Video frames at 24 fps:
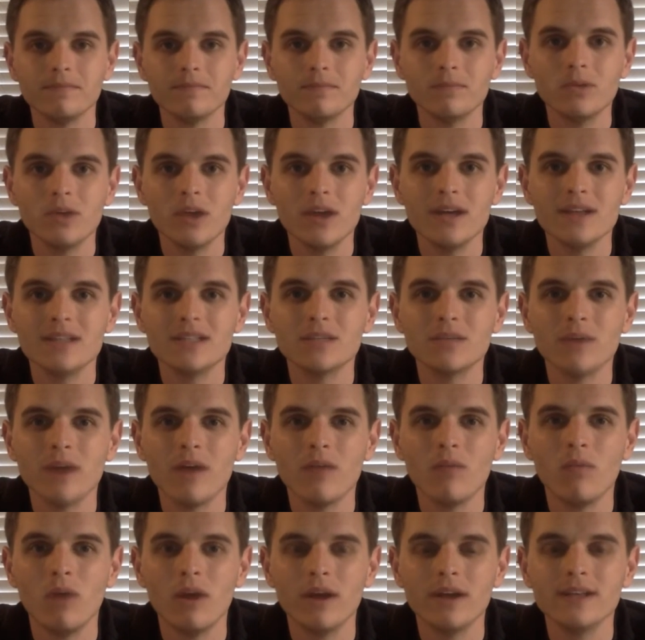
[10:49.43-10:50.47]
Okay, so I
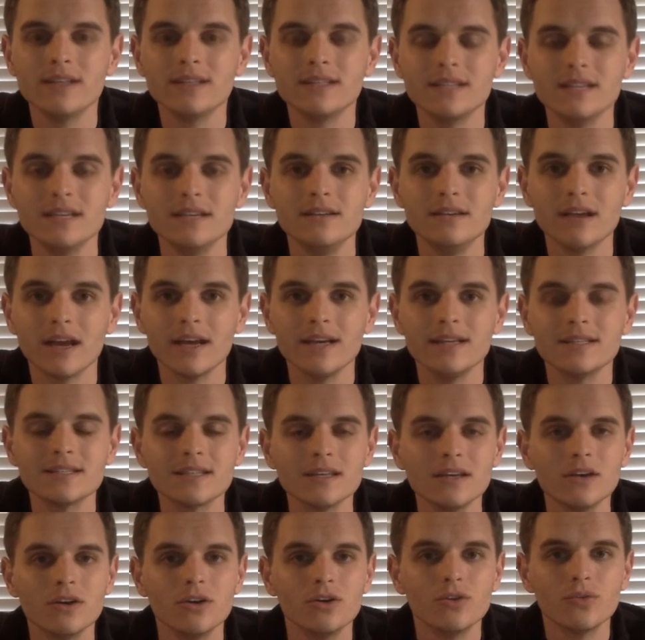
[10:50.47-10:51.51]
want to see
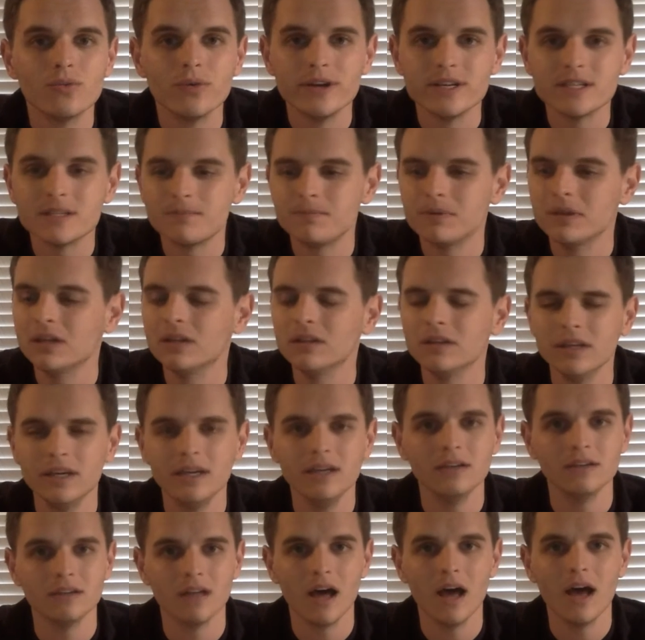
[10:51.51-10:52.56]
nice, crisp,
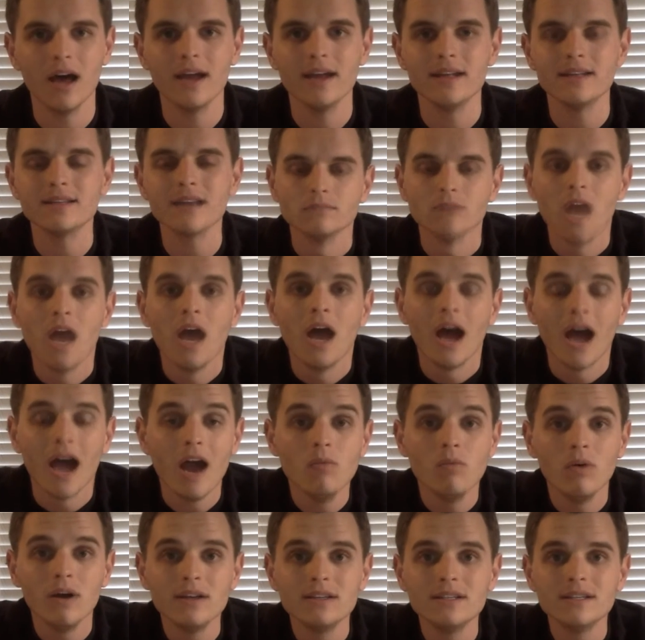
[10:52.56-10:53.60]
clean lines. I
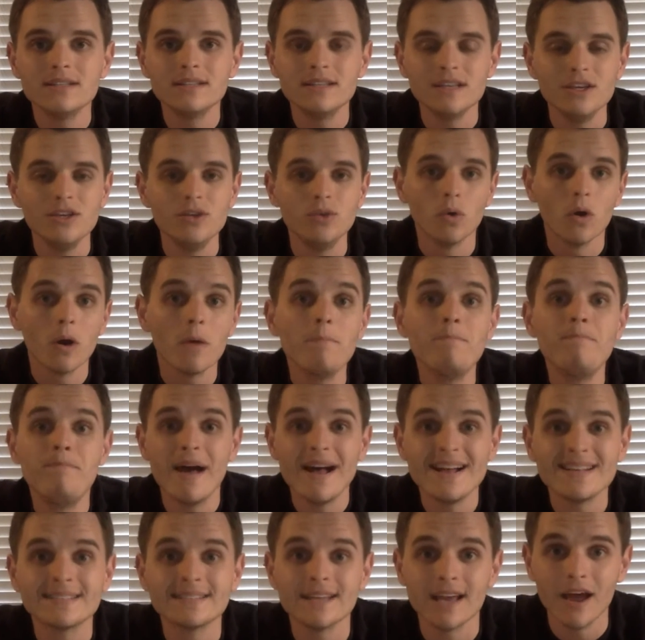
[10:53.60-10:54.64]
want to see your
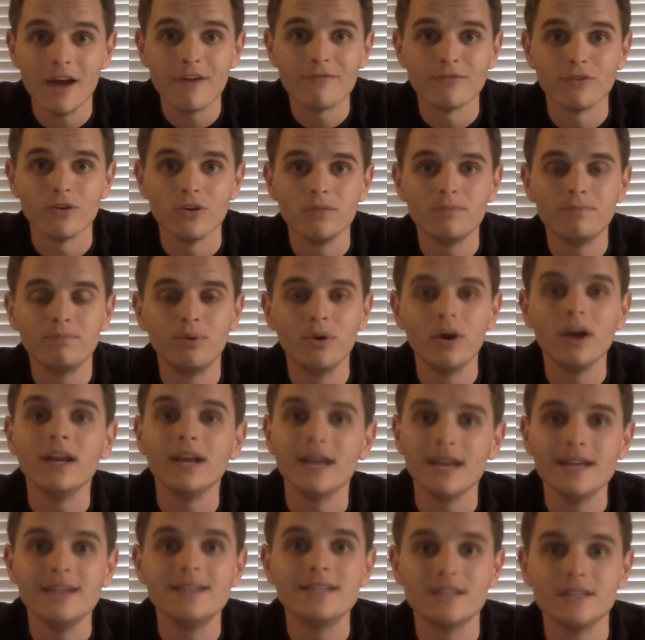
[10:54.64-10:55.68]
best effort put
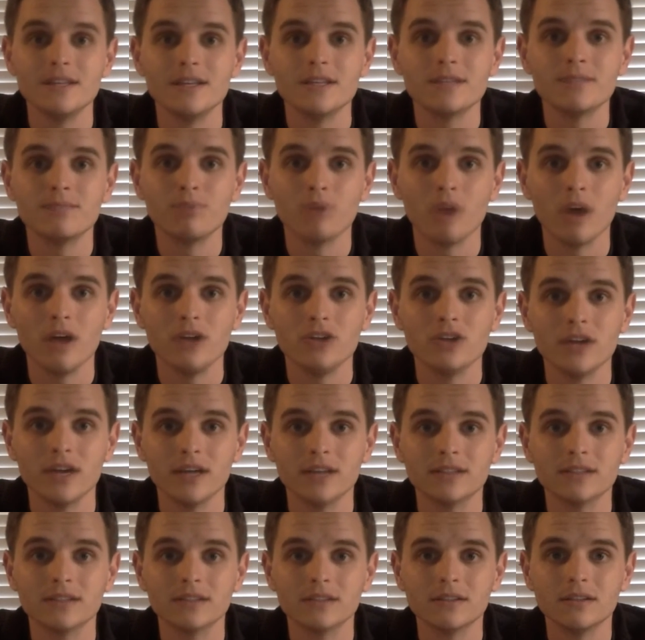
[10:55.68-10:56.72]
into this
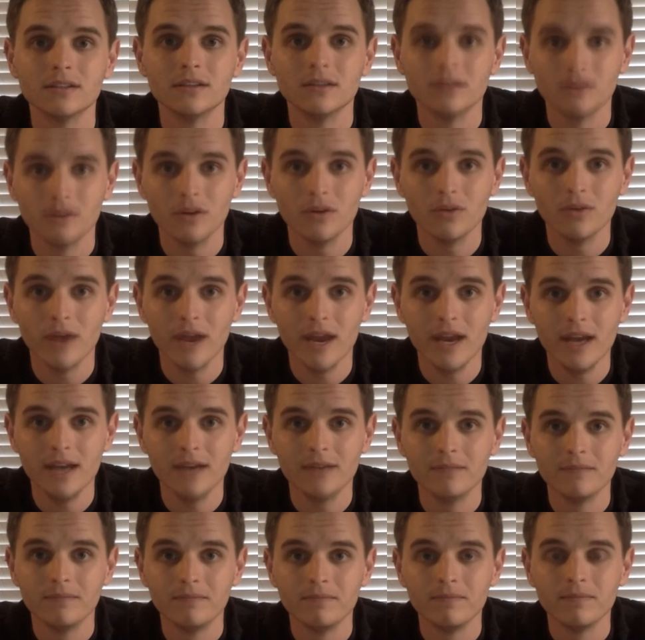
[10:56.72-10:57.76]
project. All right?
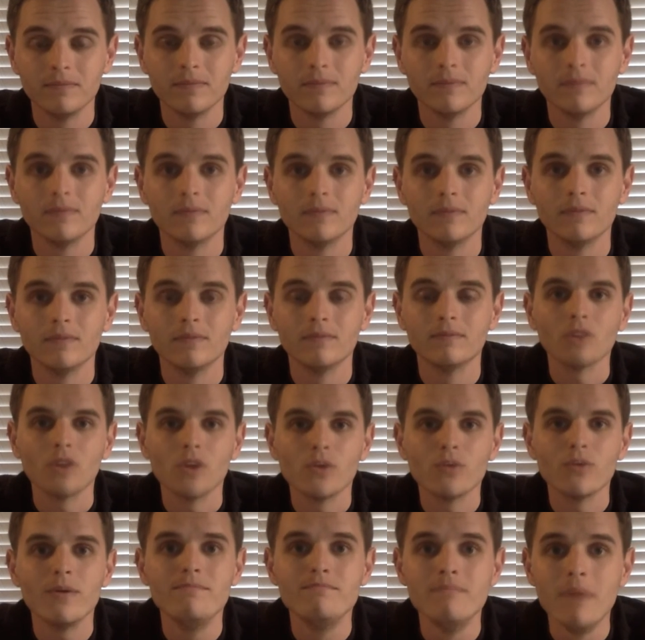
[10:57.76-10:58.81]

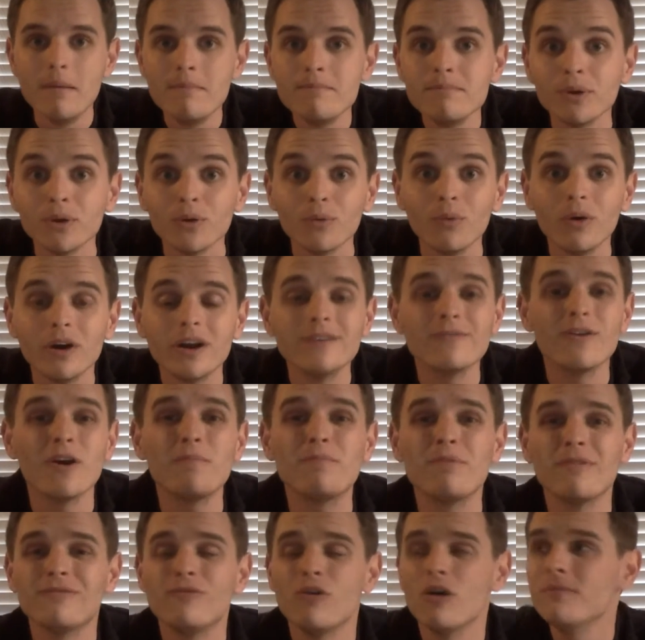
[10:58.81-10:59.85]
Remember, one of our
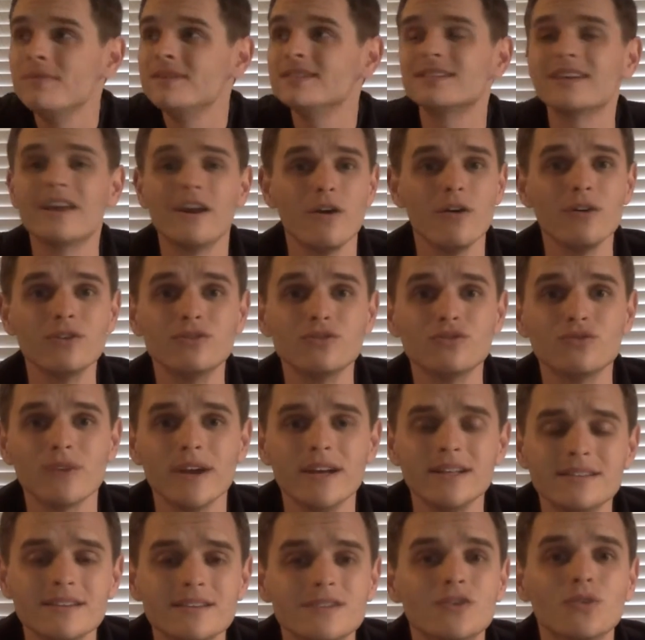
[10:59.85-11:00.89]
performance character
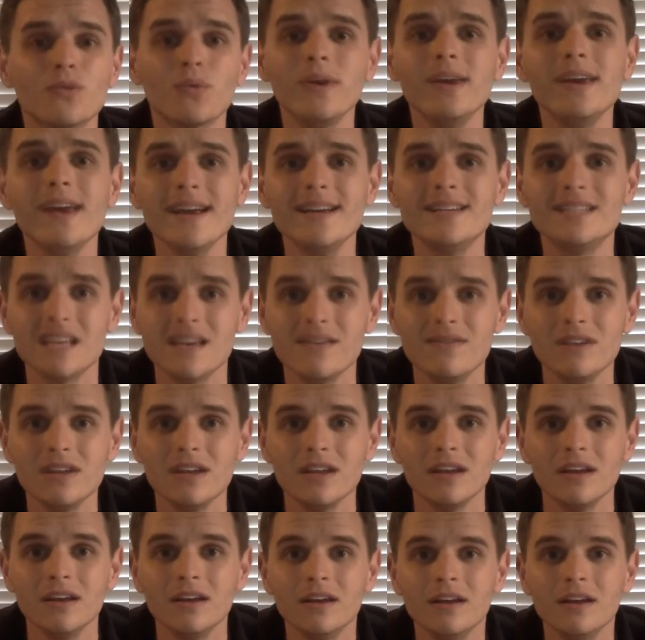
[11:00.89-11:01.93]
traits is creativity.